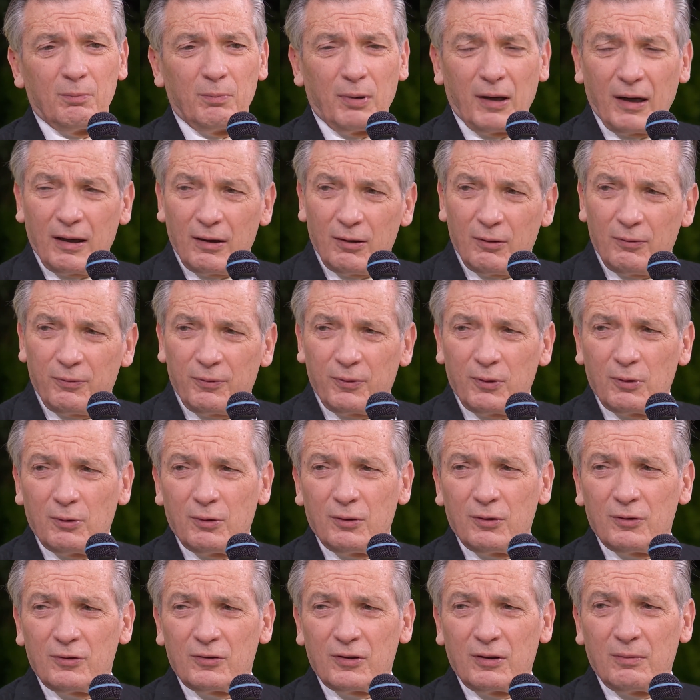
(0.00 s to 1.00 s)

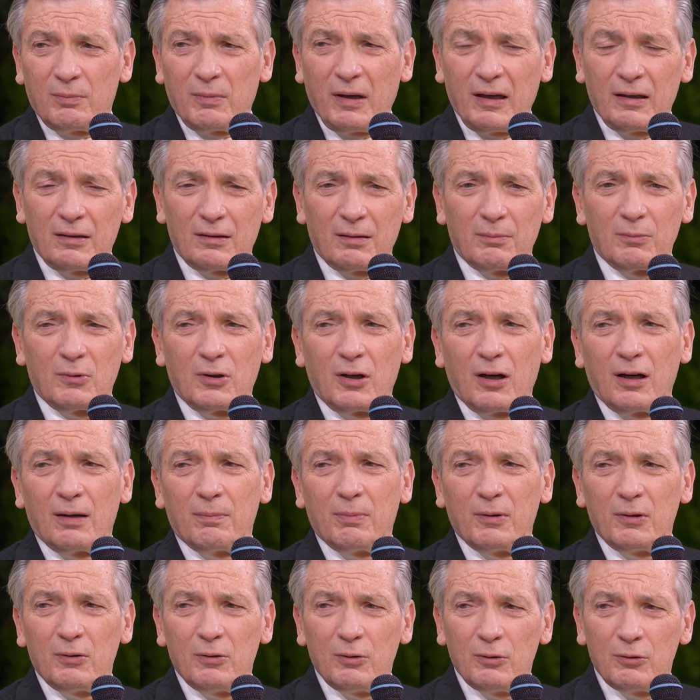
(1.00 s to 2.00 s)
biofuels and make them
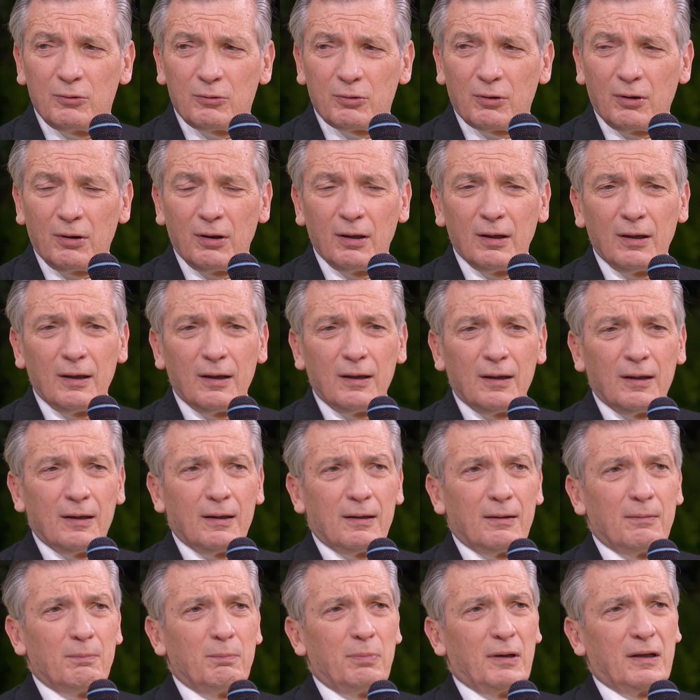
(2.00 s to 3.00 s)
carbon neutral,
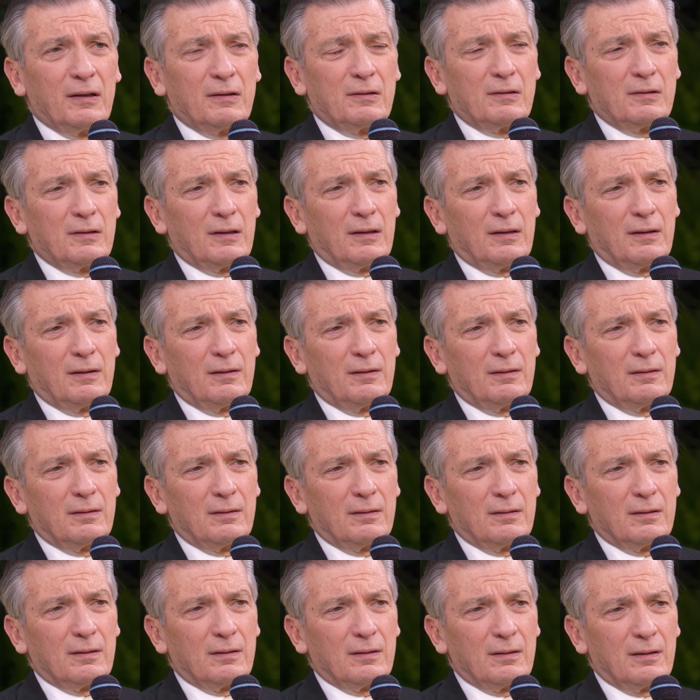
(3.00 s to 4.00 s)
but
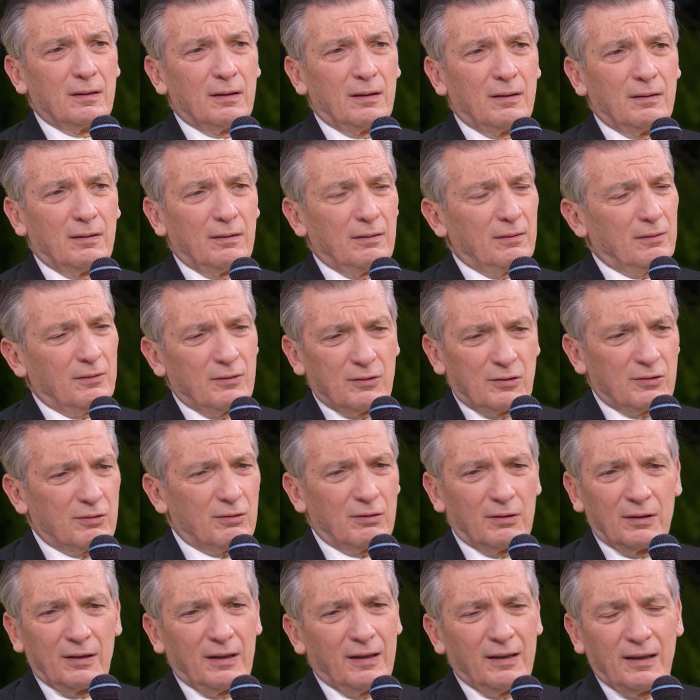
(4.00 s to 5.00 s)

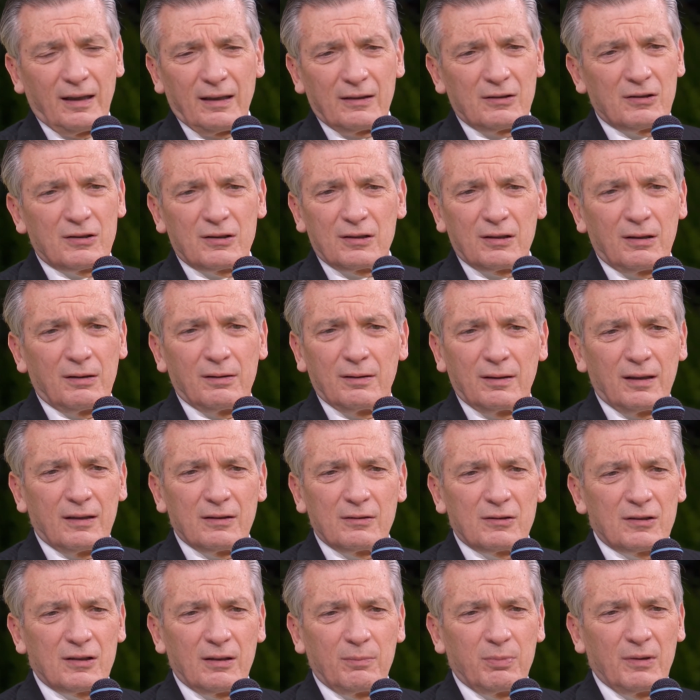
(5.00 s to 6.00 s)
certainly that's
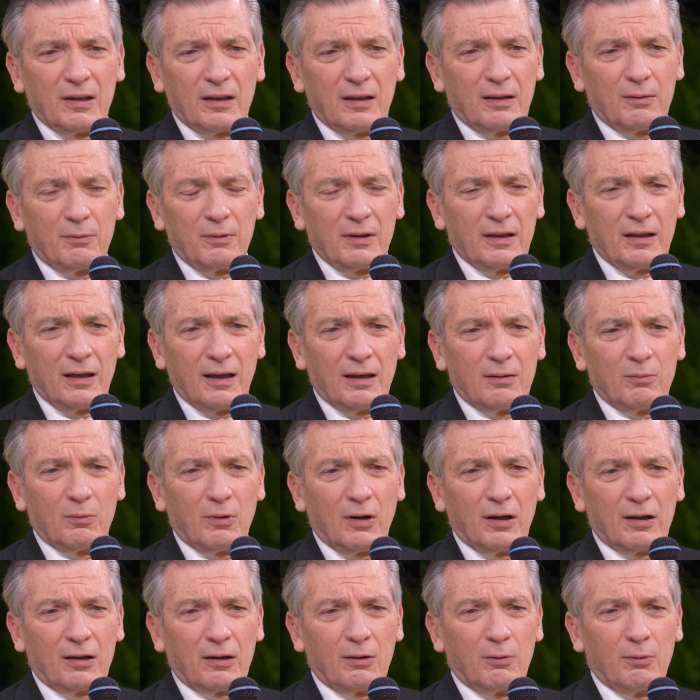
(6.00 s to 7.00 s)
something that we can't
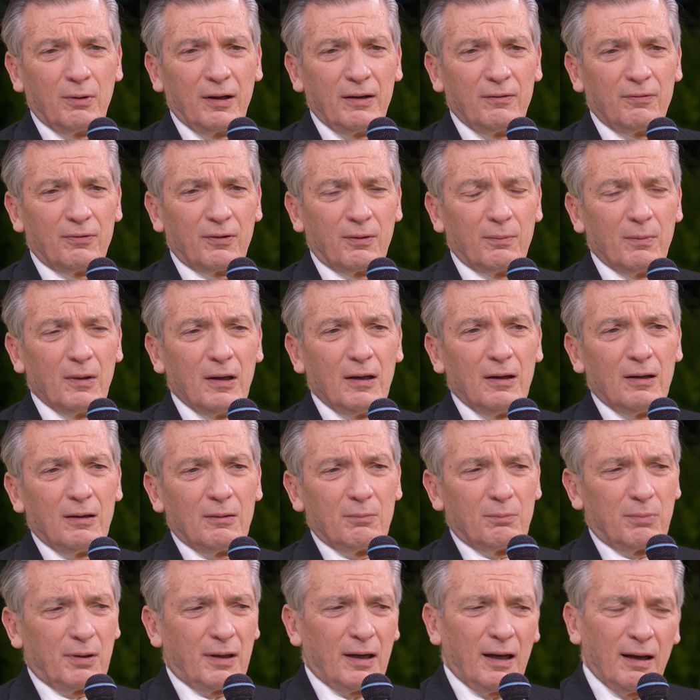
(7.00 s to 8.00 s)
walk away from.
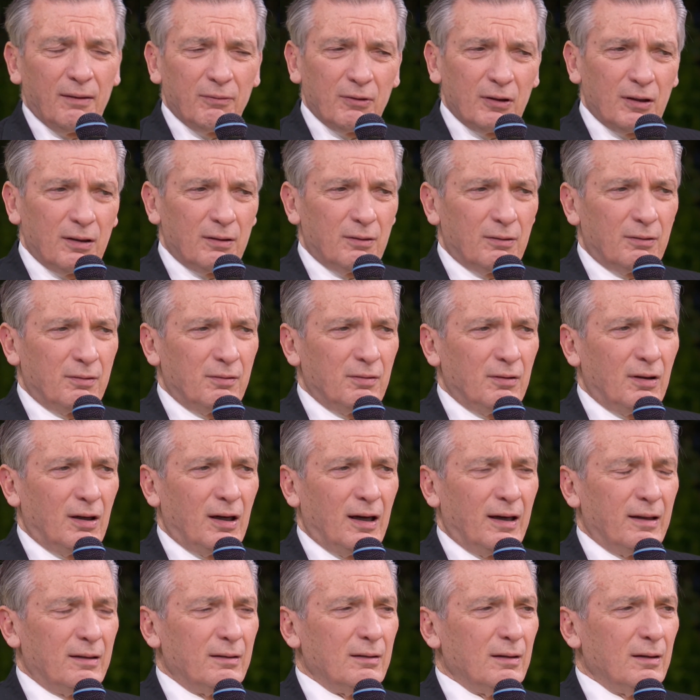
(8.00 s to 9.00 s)
But I have another
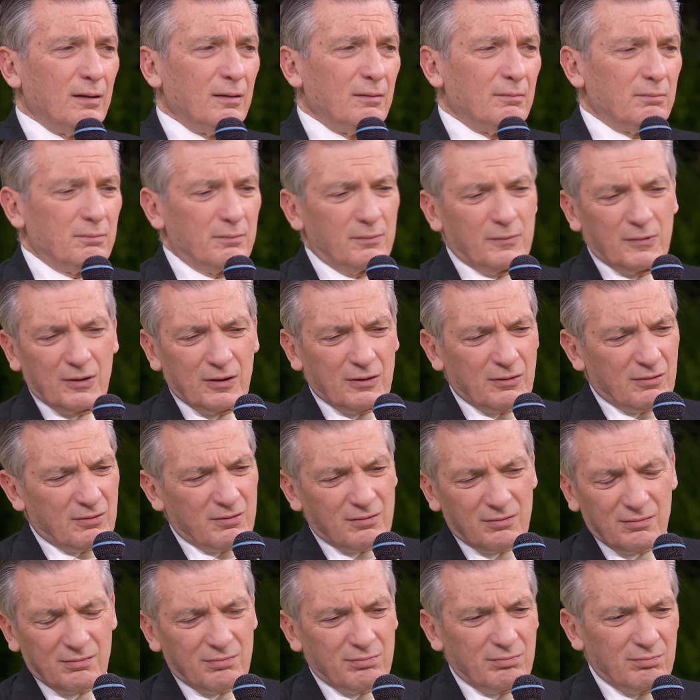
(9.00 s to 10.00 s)
thought,
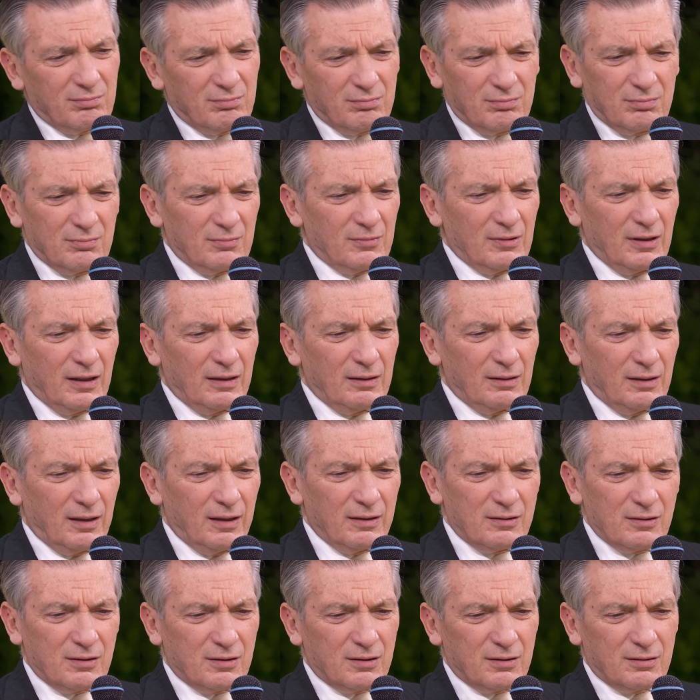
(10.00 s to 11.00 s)
because
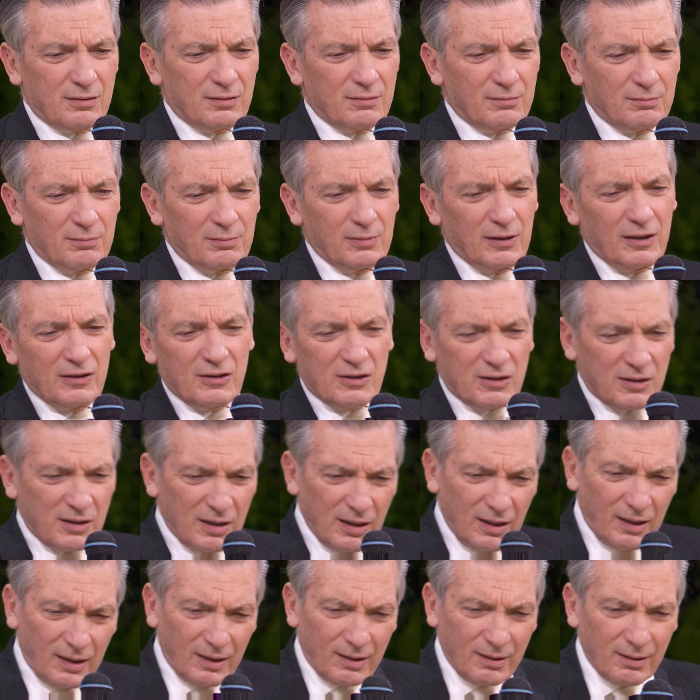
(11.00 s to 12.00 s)
let's
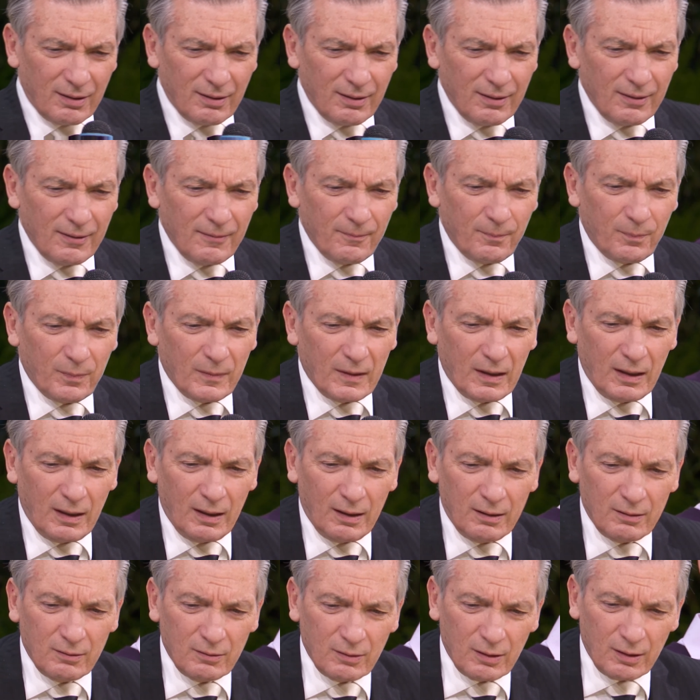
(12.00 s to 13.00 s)
think.
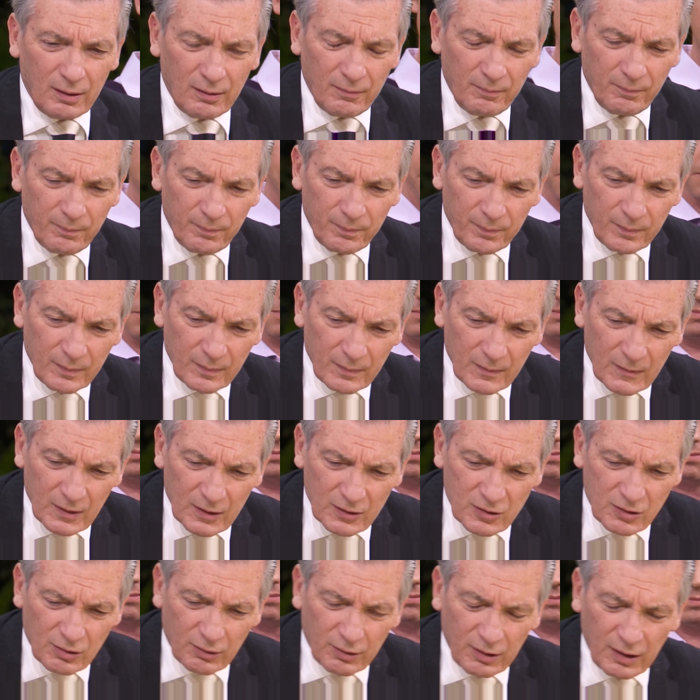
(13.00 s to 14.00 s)
And
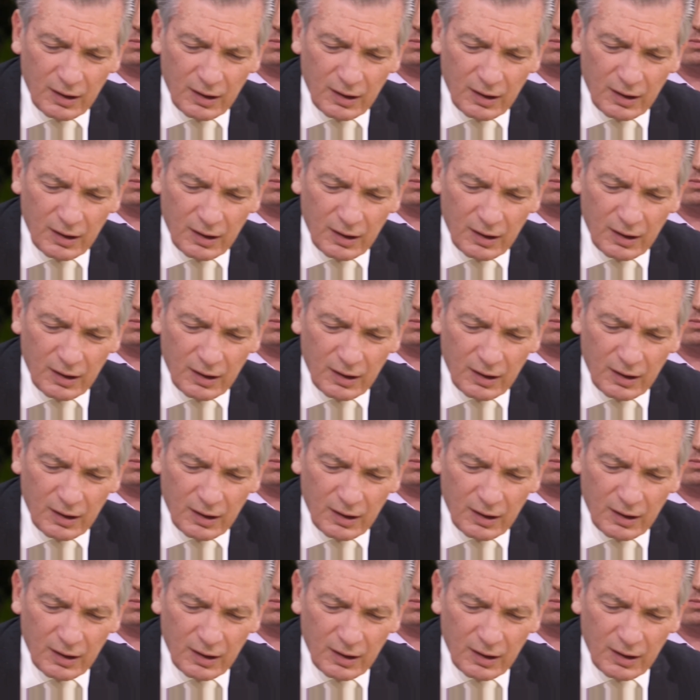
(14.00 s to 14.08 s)
so